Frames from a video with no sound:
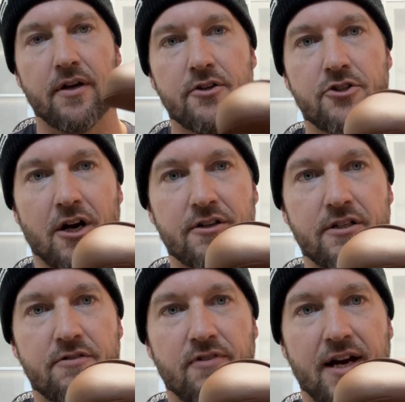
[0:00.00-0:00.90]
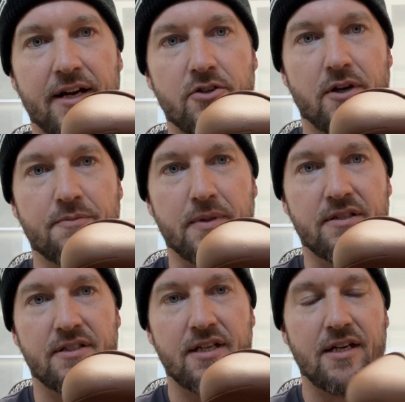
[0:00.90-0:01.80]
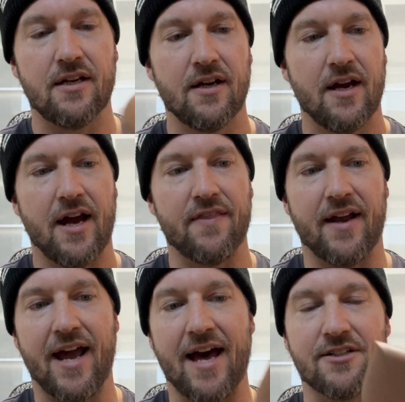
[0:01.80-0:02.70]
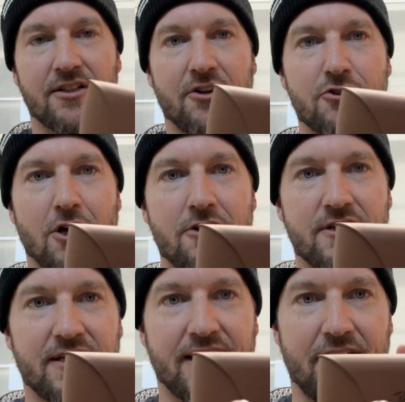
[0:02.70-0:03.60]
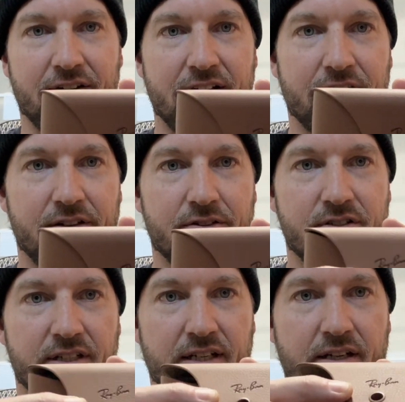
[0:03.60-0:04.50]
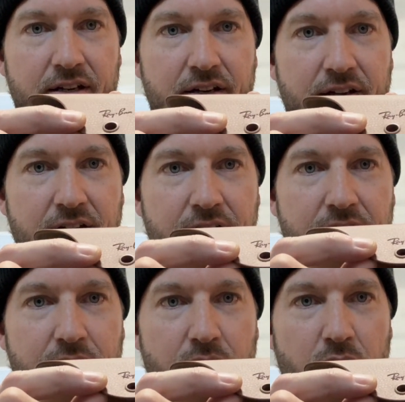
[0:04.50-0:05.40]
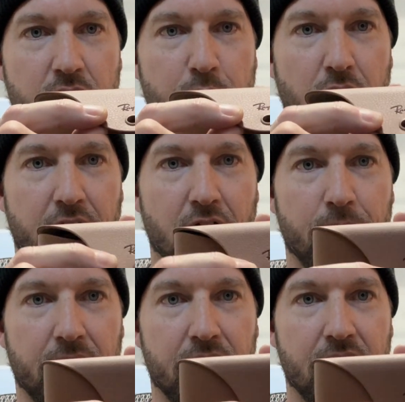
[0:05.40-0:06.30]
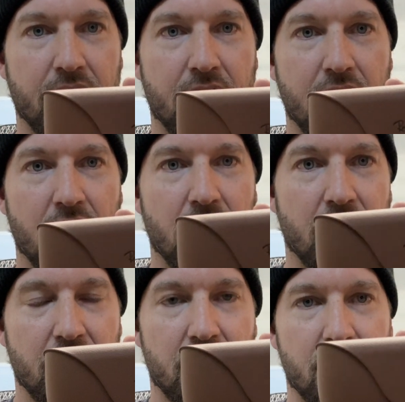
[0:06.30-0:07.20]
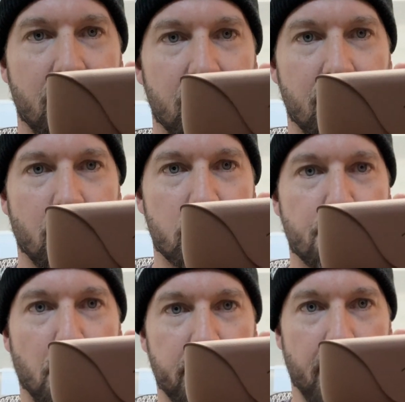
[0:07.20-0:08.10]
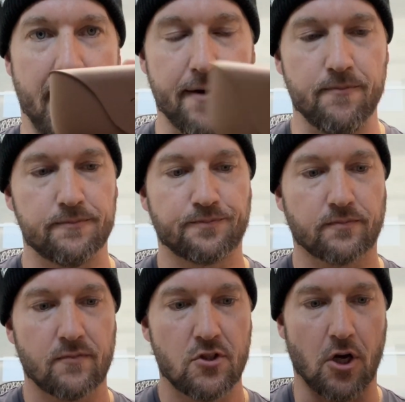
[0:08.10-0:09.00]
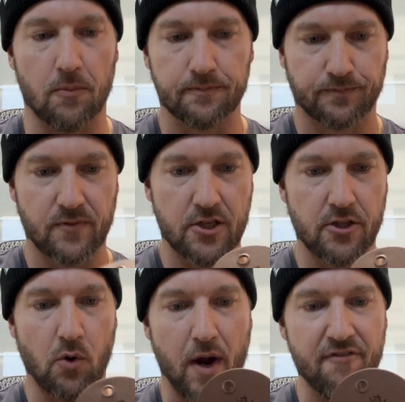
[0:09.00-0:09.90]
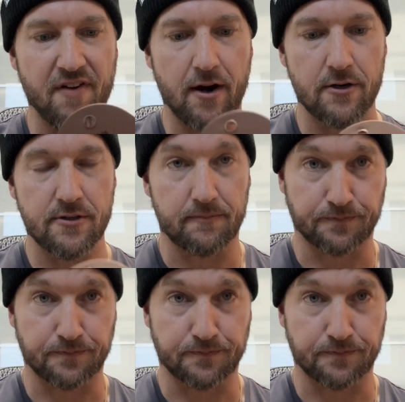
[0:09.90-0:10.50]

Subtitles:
charges via USB-C, and then it has a little charge indicator here that you'll see when you pull it open, which is pretty rad. So these are the Wayfarers.